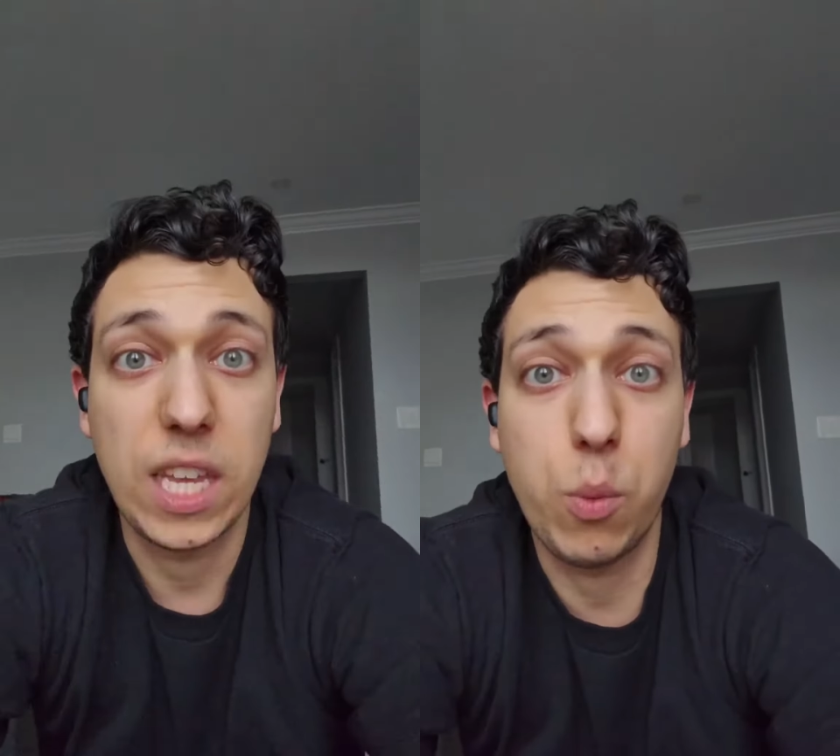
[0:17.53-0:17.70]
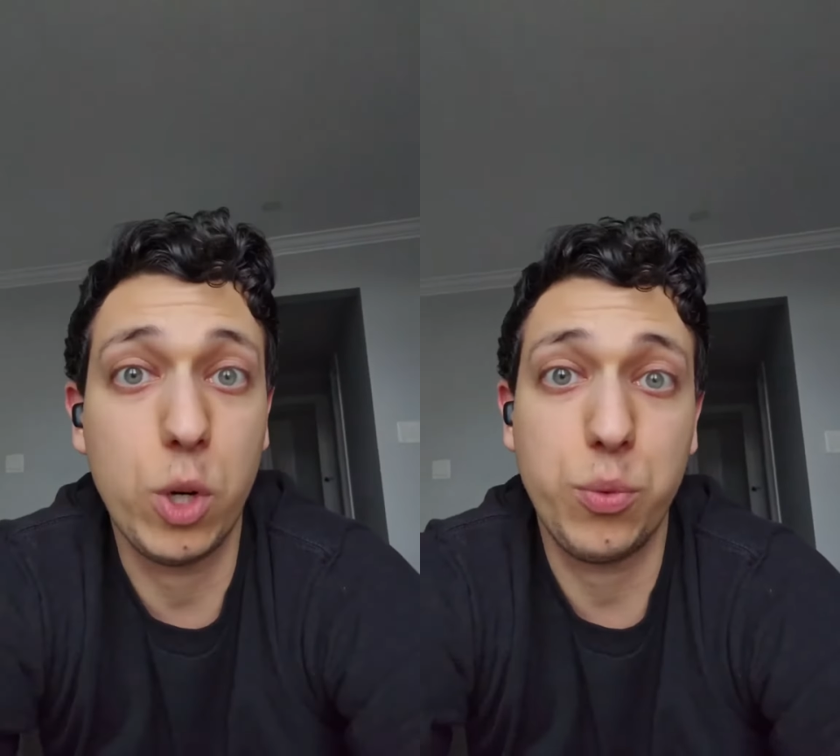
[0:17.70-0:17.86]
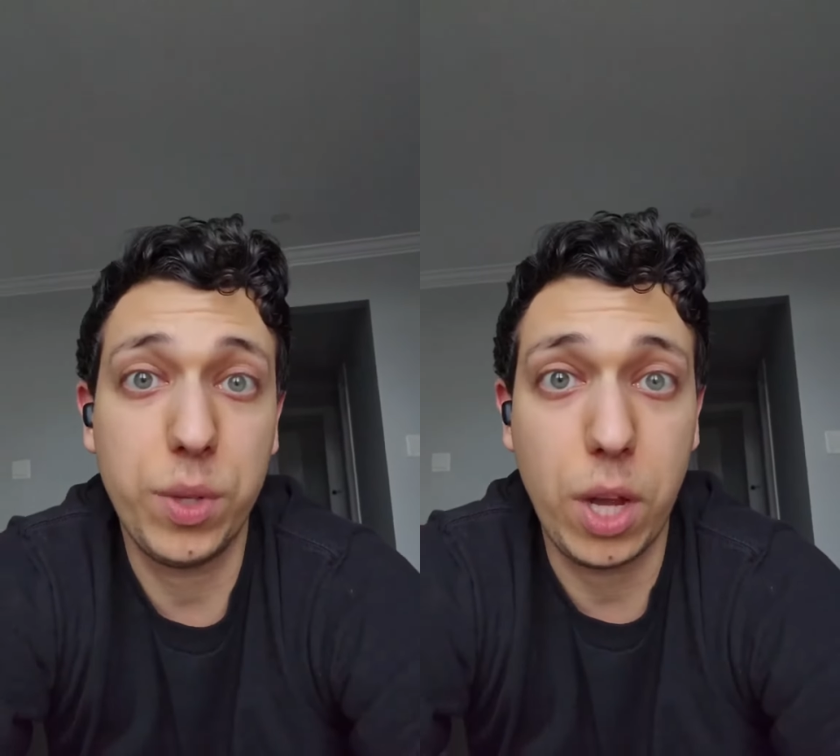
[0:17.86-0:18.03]
He
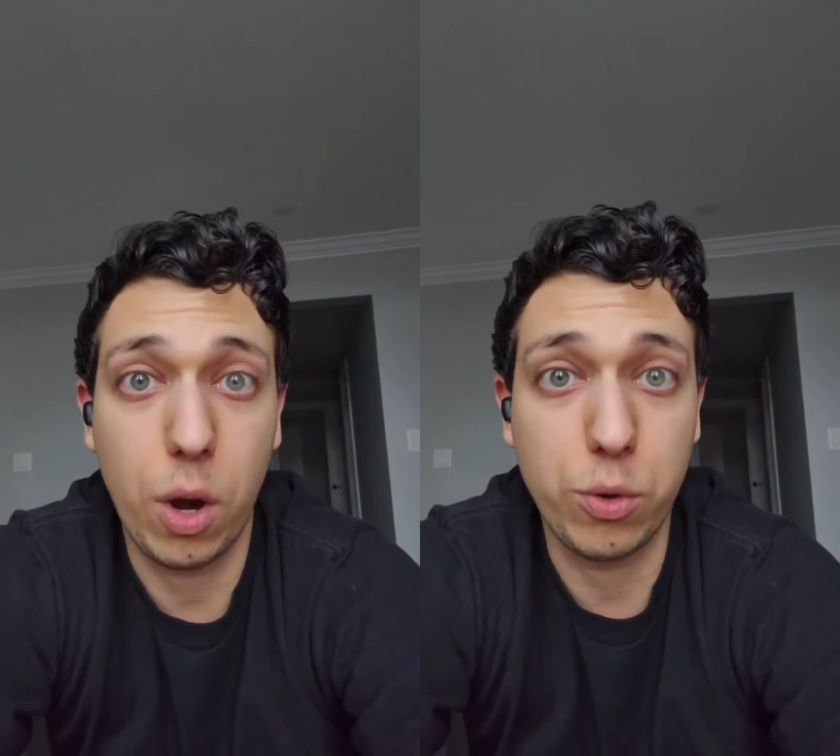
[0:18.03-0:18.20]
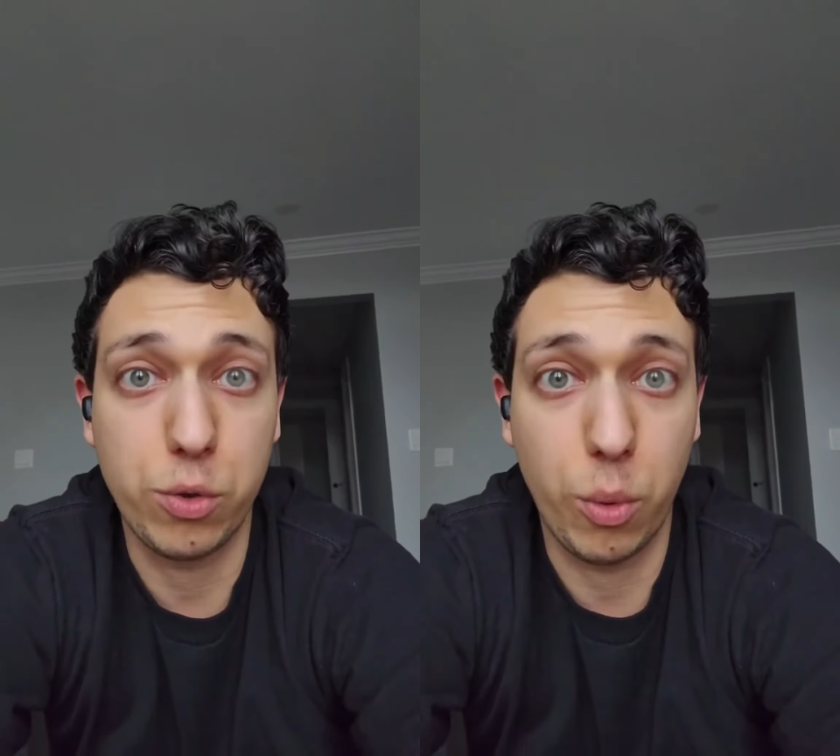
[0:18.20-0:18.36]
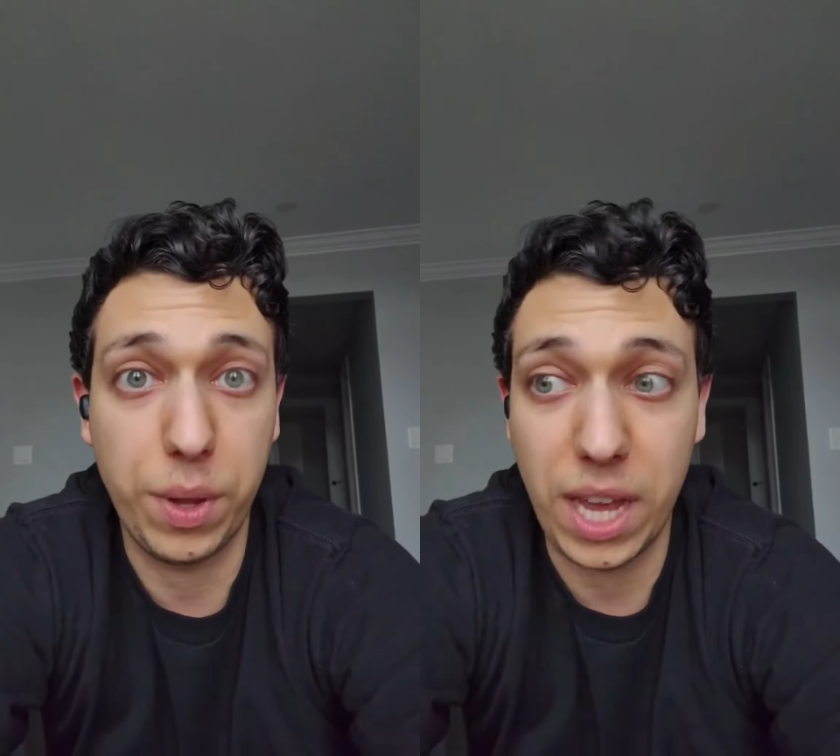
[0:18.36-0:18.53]
worked really
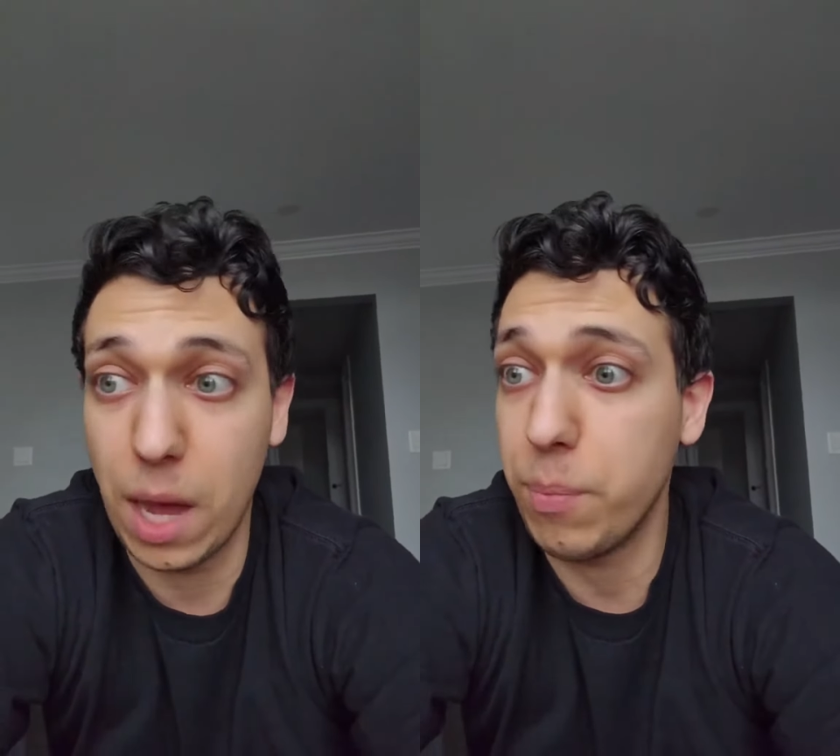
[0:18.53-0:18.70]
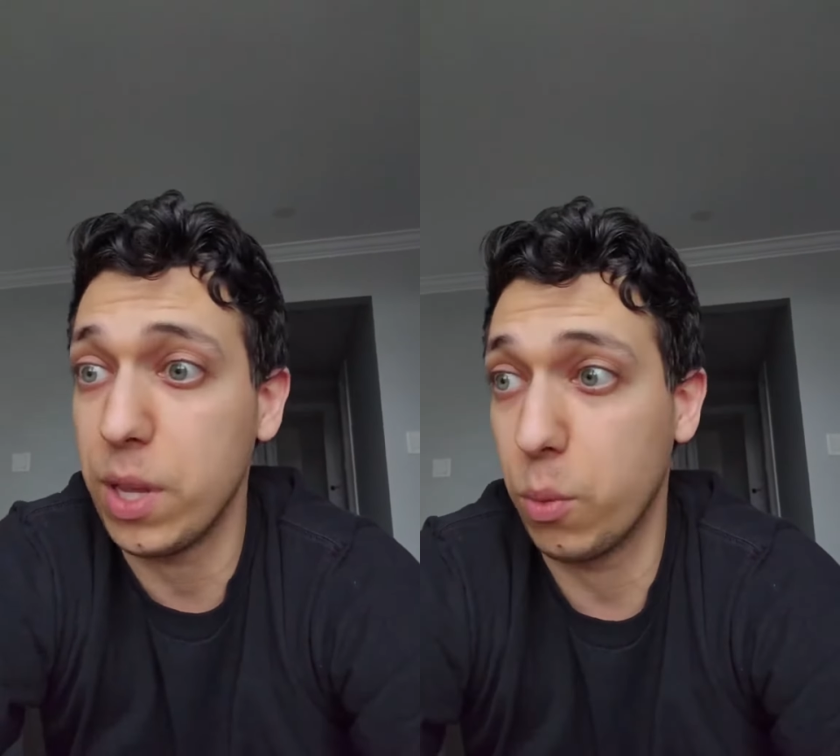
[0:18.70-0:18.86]
hard growing up.